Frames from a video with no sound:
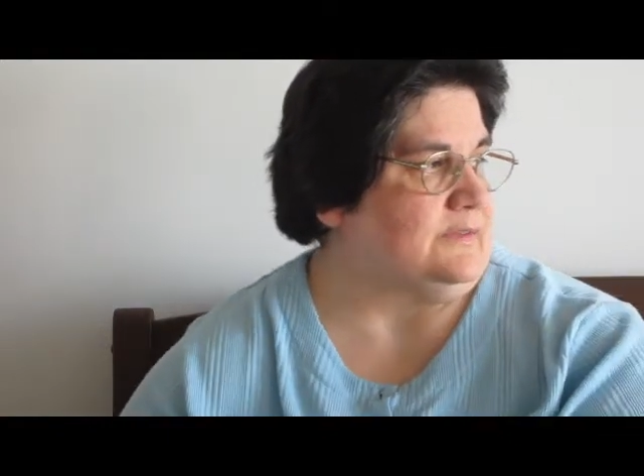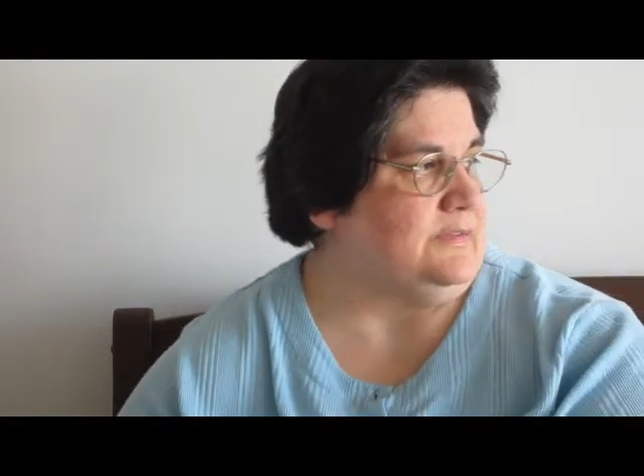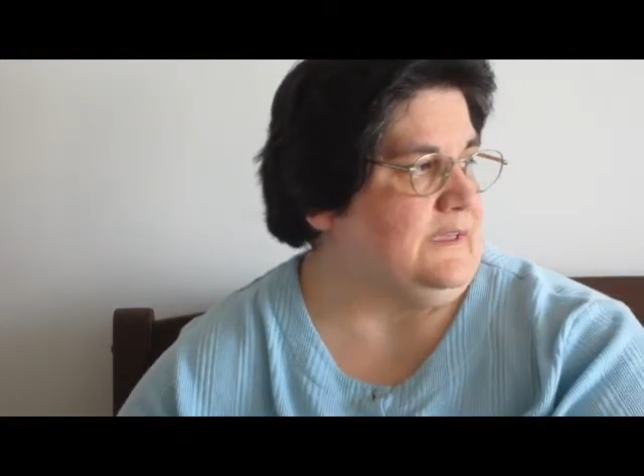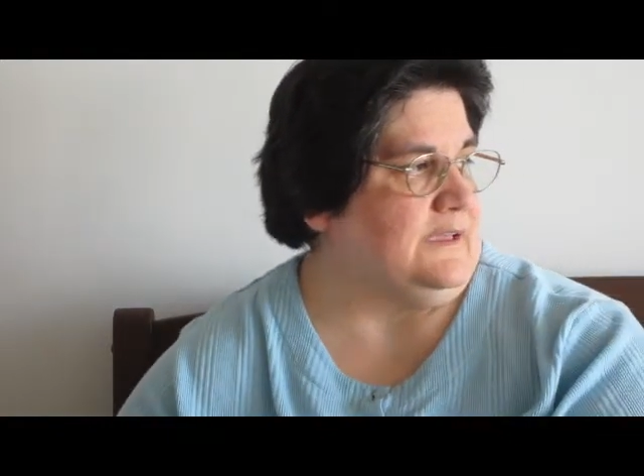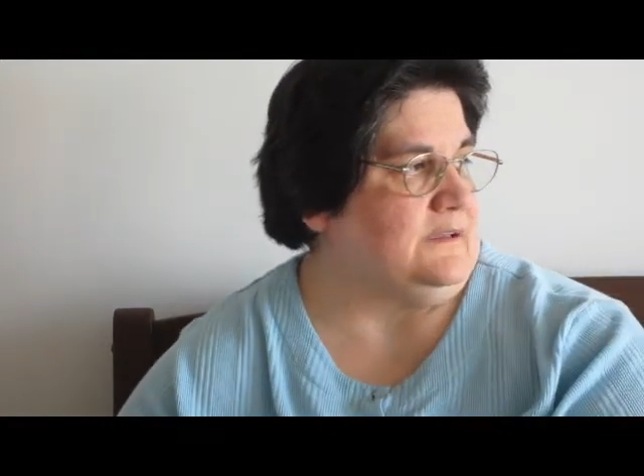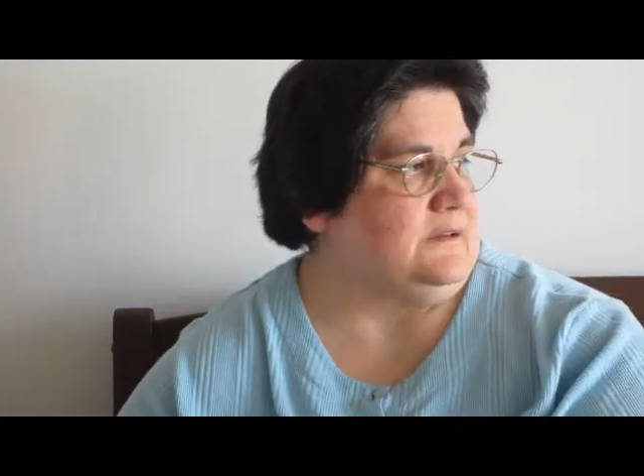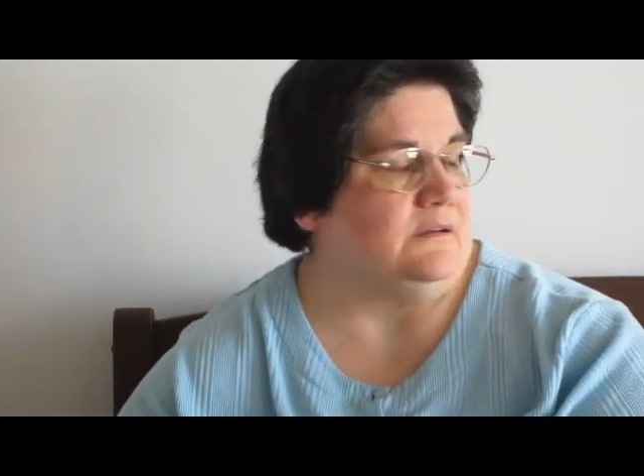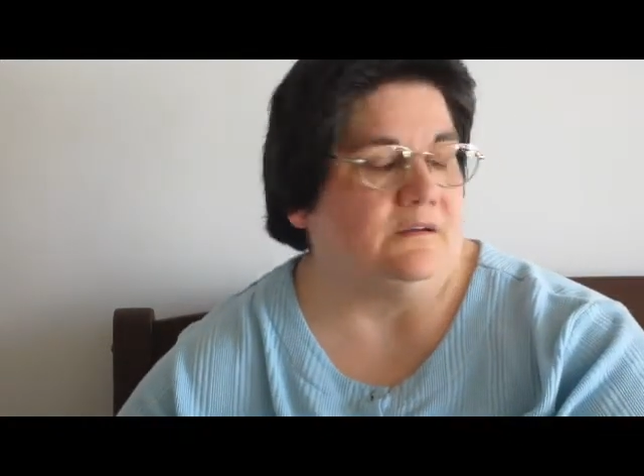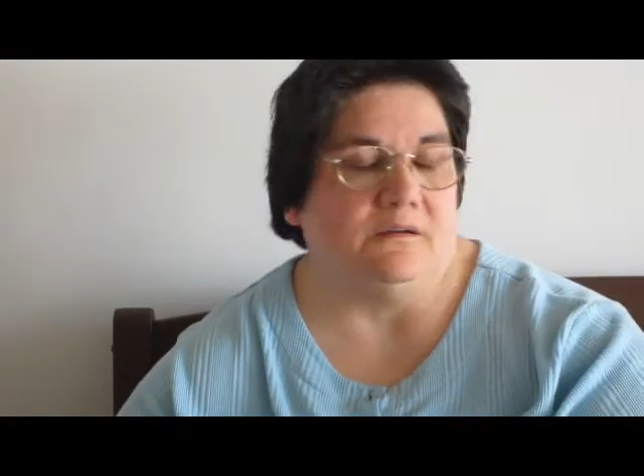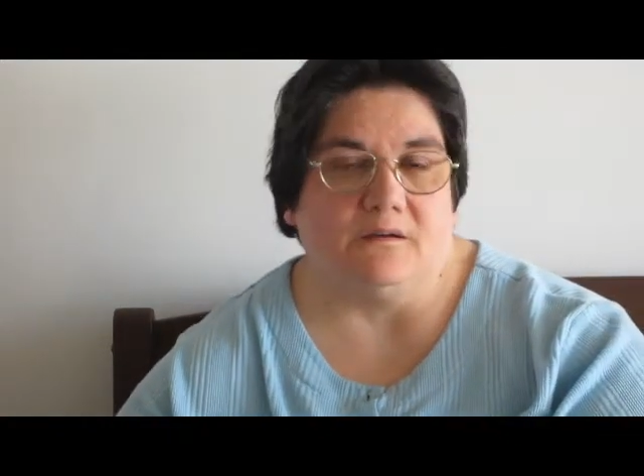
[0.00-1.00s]
thing,
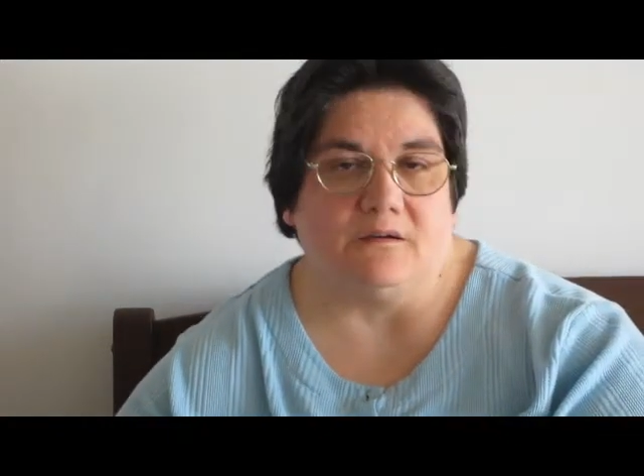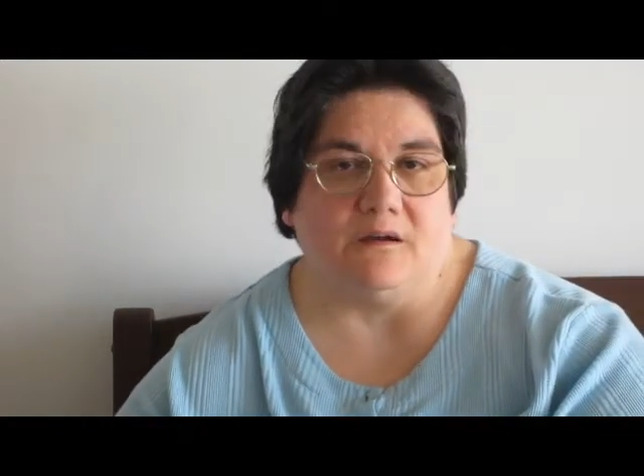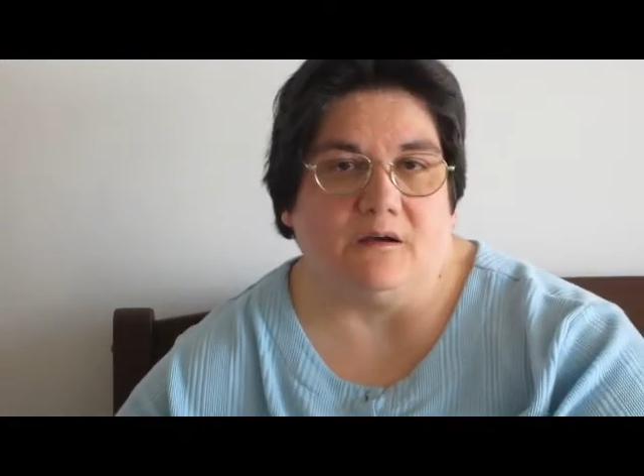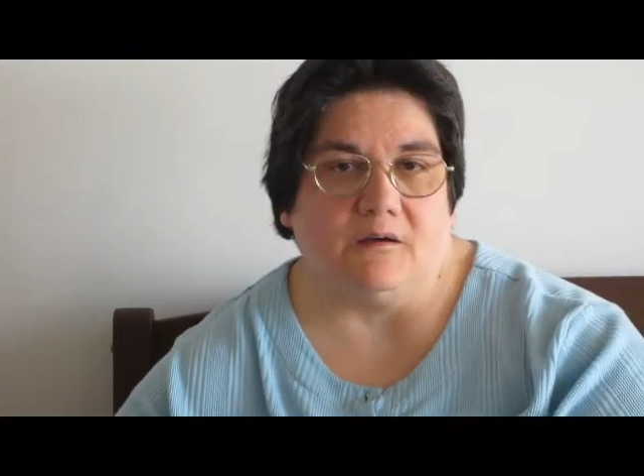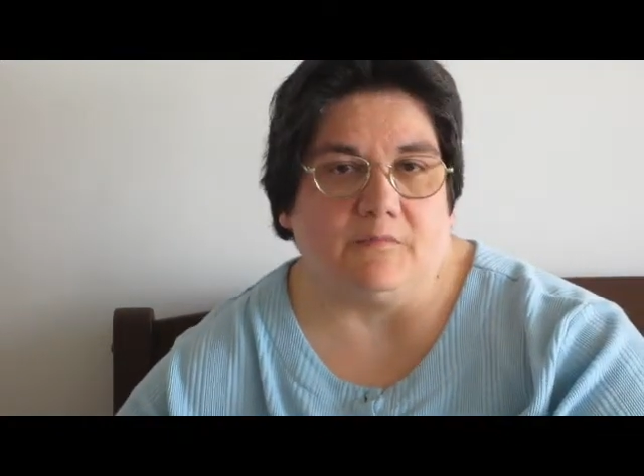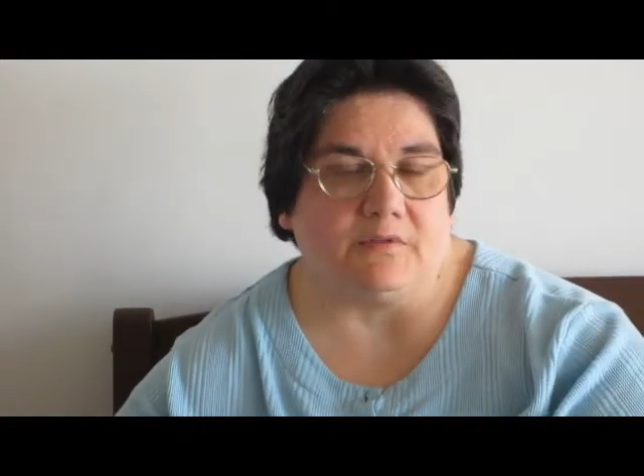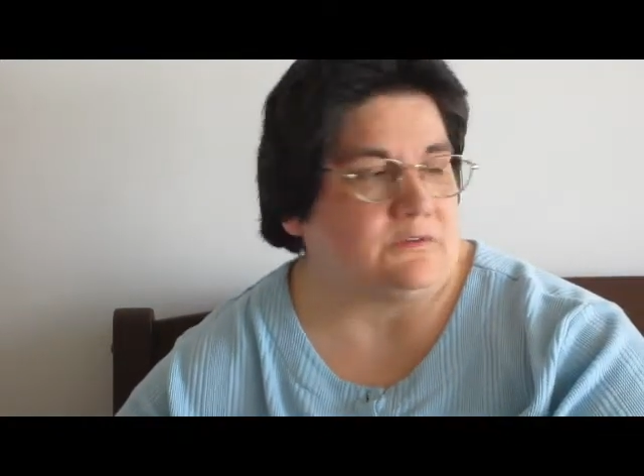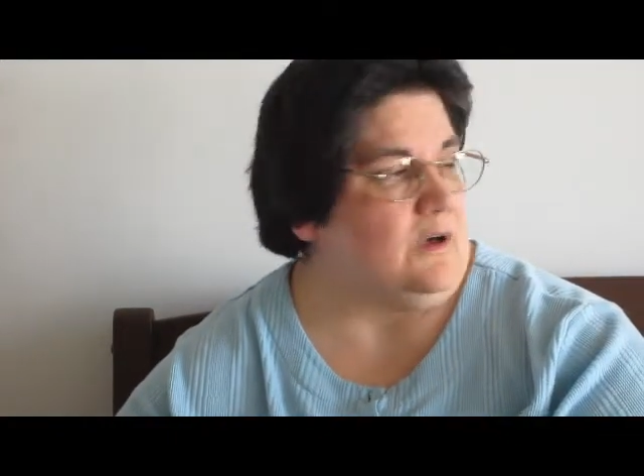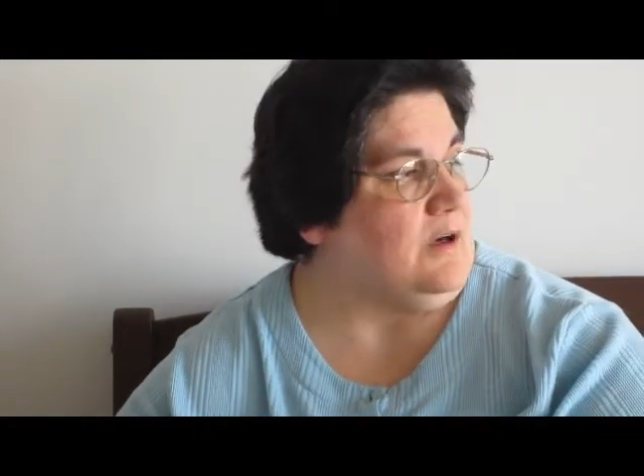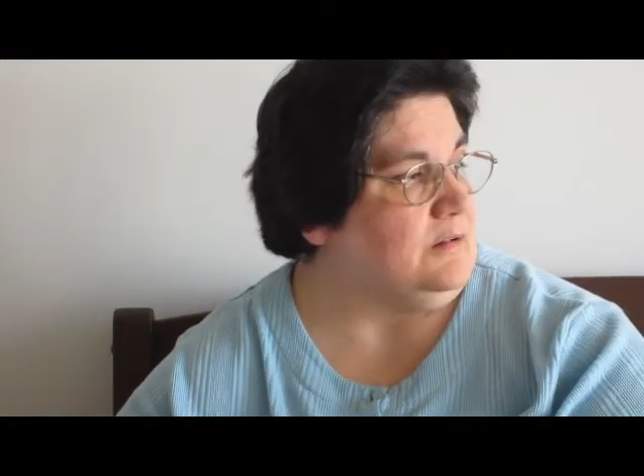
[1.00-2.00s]
um, it's
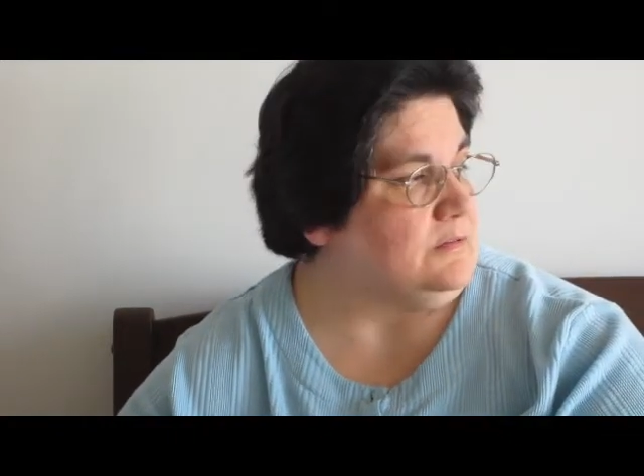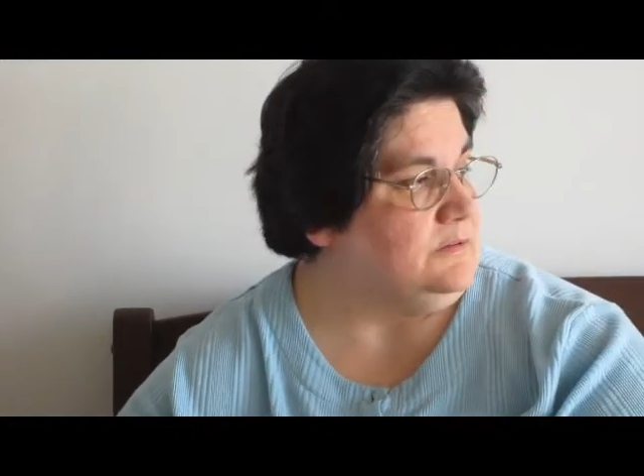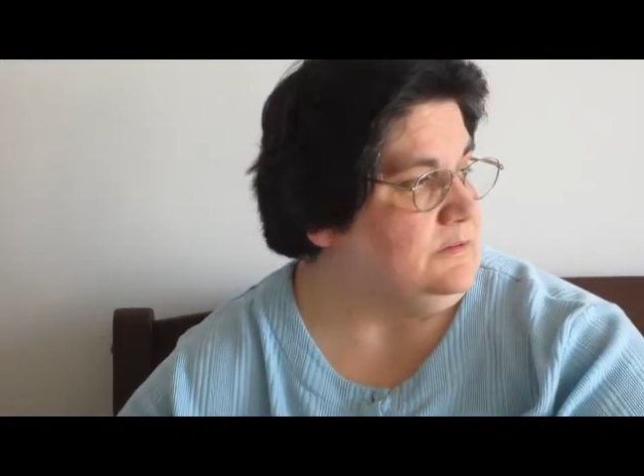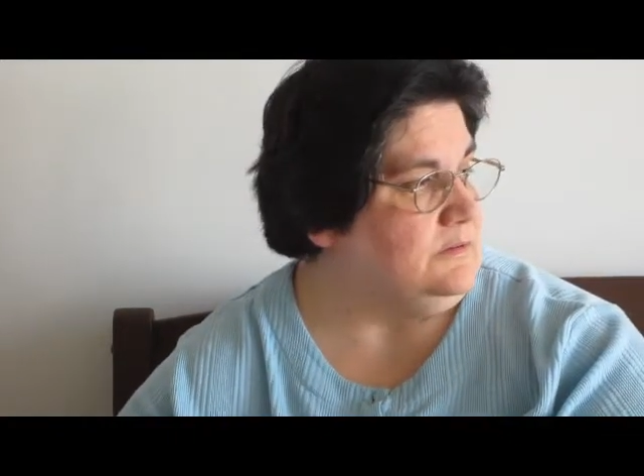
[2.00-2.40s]
called,